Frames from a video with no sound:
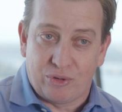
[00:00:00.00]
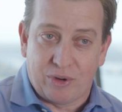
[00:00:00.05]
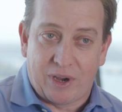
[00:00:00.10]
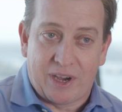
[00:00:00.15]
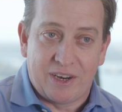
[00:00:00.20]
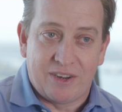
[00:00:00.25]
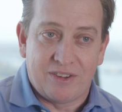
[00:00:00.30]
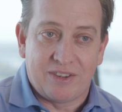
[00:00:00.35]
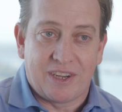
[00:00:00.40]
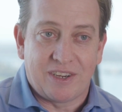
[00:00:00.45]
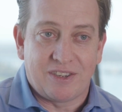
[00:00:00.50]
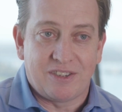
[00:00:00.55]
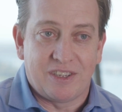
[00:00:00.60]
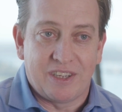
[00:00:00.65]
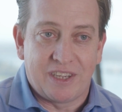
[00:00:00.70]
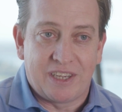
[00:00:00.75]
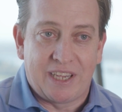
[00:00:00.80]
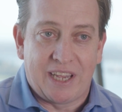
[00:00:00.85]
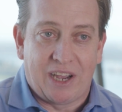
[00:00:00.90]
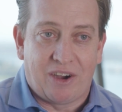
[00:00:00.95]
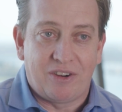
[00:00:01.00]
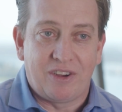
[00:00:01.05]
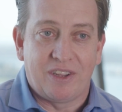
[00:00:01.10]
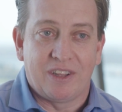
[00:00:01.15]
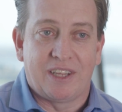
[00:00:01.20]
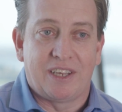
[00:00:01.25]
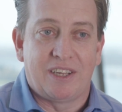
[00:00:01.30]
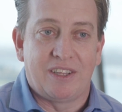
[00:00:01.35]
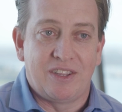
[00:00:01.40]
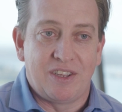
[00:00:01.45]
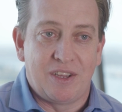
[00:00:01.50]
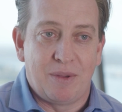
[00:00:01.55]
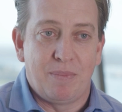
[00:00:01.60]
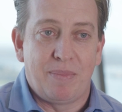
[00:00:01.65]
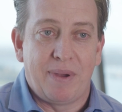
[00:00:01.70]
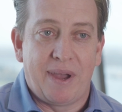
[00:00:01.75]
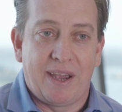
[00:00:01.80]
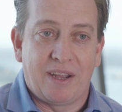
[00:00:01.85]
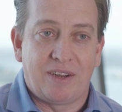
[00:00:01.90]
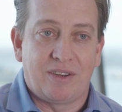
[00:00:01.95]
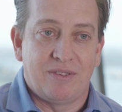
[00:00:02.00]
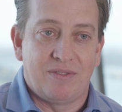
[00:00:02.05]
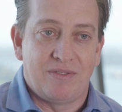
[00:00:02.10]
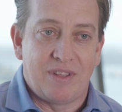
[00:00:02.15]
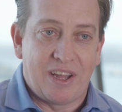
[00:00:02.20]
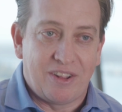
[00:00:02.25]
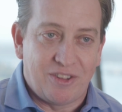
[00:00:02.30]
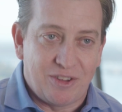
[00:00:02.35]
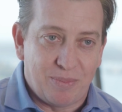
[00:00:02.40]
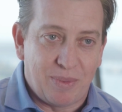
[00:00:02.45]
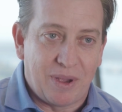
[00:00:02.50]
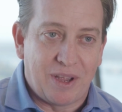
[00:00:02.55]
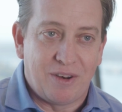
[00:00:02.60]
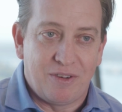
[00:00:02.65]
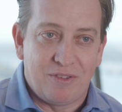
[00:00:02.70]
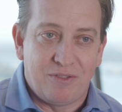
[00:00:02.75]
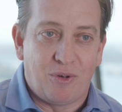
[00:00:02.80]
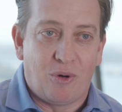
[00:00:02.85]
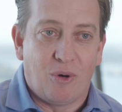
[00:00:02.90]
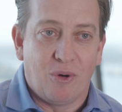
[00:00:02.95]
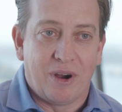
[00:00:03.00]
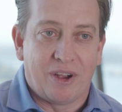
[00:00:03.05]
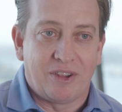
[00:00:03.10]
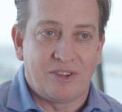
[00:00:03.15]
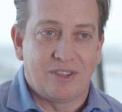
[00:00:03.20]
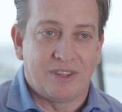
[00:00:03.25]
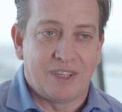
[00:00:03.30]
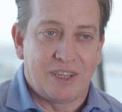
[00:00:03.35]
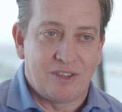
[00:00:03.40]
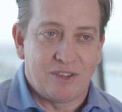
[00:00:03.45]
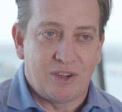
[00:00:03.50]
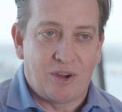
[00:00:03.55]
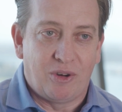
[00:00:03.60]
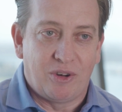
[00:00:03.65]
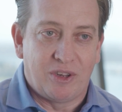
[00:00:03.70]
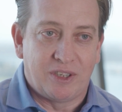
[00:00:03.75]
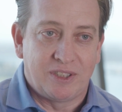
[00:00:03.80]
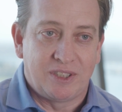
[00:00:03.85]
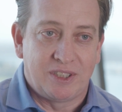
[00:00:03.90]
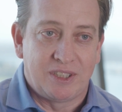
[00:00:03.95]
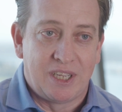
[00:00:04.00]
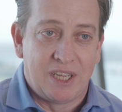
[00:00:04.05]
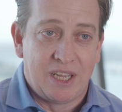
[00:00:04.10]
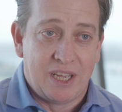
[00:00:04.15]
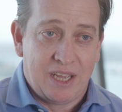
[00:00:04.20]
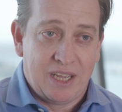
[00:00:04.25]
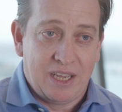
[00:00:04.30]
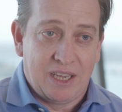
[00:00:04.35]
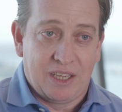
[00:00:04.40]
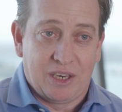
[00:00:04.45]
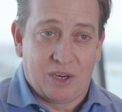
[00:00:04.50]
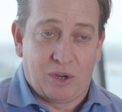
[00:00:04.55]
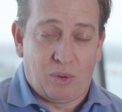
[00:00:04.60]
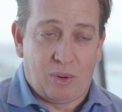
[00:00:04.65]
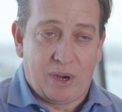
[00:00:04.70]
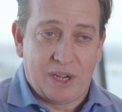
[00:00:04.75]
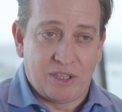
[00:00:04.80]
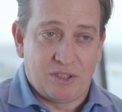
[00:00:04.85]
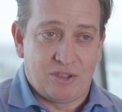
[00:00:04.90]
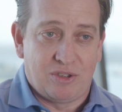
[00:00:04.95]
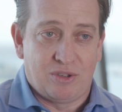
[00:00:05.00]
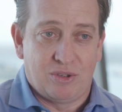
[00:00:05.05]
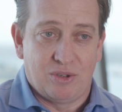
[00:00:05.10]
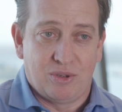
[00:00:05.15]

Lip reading: traders actually calculated the impact of that spend for us, and they told us it equates